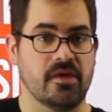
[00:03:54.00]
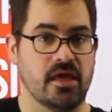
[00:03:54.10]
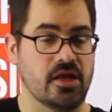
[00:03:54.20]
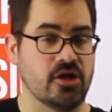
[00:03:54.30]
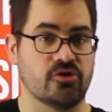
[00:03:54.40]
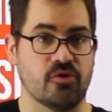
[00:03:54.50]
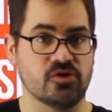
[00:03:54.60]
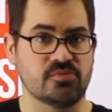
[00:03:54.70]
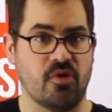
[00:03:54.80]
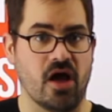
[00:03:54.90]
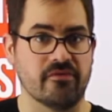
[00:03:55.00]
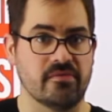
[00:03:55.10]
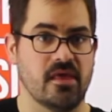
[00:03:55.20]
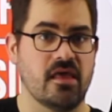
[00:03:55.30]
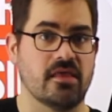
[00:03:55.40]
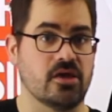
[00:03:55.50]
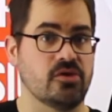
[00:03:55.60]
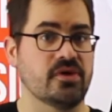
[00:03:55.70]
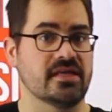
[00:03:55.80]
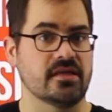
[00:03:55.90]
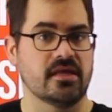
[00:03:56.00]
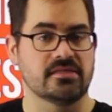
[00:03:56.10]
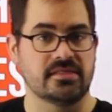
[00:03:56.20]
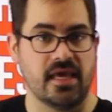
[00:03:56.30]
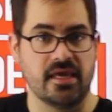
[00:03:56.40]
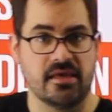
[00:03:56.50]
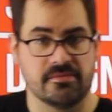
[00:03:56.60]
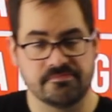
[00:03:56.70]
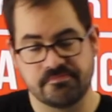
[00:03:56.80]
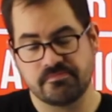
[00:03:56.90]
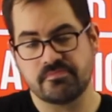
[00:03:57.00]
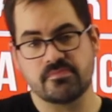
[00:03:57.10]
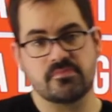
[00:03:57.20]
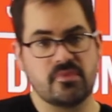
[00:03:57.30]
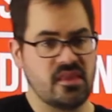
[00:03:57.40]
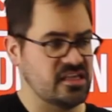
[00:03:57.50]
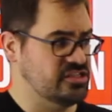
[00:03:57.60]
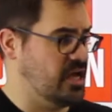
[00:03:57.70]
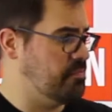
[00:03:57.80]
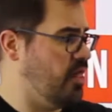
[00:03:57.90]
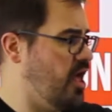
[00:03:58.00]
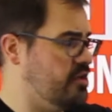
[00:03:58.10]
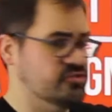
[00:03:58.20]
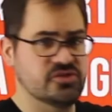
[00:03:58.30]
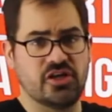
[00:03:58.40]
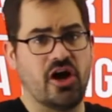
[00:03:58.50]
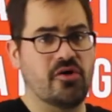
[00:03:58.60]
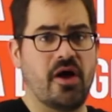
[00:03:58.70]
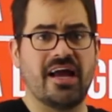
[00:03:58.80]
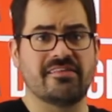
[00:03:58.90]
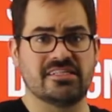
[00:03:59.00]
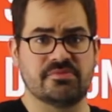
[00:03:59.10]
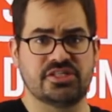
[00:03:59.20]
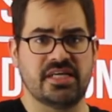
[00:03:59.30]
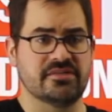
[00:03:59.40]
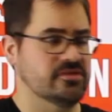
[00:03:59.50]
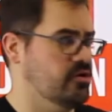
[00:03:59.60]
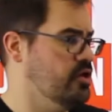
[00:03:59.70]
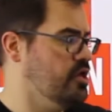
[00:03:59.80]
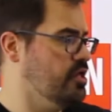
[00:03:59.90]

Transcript: in gross profit that you can take to apply towards the ROI of these machines. So